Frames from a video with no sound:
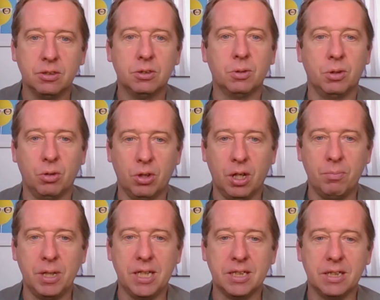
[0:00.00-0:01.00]
to an online
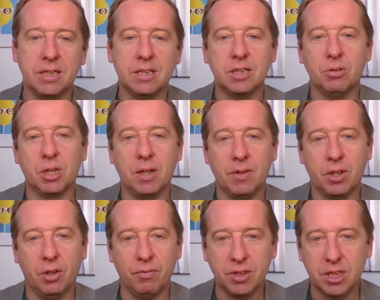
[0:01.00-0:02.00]
meeting and still keep the
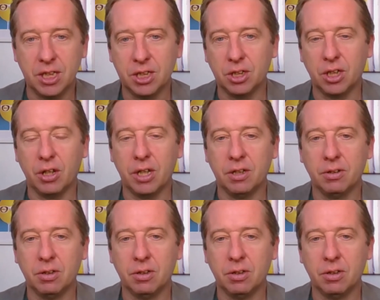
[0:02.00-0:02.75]
conversation going.